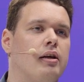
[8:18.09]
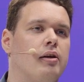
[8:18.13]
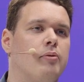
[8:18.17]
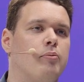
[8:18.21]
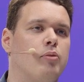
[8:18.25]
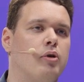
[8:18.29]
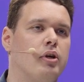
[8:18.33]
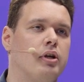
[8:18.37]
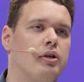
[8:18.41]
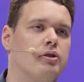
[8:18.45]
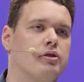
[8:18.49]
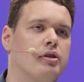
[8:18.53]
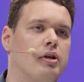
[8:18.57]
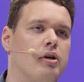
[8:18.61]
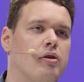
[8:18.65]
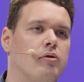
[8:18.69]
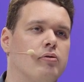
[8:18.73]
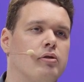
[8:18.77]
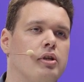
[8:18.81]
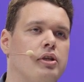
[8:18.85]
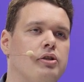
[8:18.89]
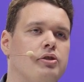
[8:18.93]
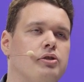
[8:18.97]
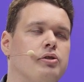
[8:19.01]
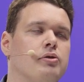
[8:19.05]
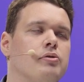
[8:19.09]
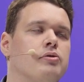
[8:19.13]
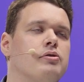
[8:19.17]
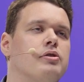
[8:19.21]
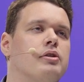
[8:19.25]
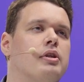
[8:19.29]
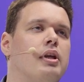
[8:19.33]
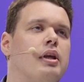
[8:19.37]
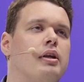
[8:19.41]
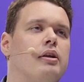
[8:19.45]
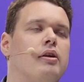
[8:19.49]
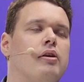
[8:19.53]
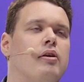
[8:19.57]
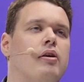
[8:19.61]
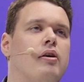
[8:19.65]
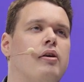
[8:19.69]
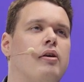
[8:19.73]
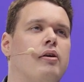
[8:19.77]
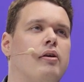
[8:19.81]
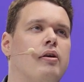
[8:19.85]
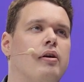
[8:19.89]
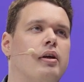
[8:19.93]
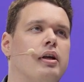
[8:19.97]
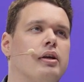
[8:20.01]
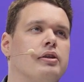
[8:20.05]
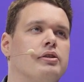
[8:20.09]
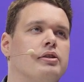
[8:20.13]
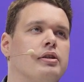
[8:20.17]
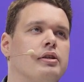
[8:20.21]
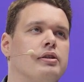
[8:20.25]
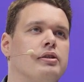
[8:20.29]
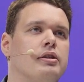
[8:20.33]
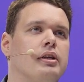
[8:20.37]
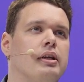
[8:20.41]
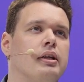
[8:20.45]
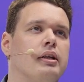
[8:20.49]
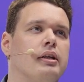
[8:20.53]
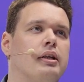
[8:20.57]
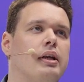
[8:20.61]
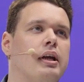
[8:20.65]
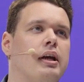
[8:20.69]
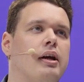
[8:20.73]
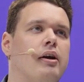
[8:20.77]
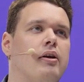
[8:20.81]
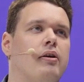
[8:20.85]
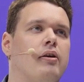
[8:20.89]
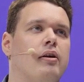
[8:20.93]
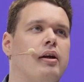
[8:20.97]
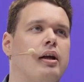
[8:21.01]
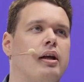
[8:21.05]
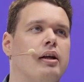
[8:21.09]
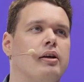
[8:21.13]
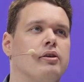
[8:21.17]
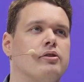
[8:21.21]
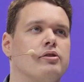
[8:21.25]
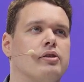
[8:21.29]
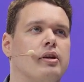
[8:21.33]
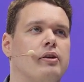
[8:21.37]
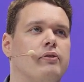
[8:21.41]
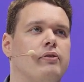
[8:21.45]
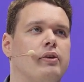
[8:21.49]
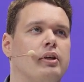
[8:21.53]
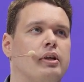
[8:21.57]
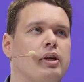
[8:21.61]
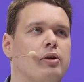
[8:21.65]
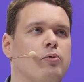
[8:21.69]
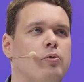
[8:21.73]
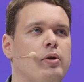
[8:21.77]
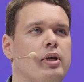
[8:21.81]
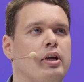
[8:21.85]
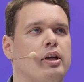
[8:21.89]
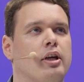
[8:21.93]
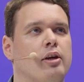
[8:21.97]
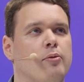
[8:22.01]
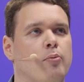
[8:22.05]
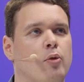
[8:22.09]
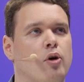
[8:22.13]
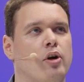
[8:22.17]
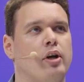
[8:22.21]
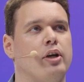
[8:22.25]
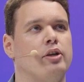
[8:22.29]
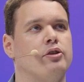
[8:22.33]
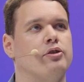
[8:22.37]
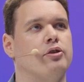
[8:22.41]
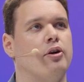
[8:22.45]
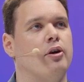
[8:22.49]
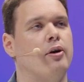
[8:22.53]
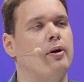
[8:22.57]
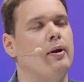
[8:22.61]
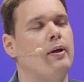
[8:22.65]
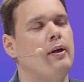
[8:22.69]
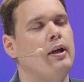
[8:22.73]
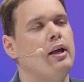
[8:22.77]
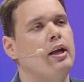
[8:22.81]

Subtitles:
brings out issues that are existing there and something that we can monitor.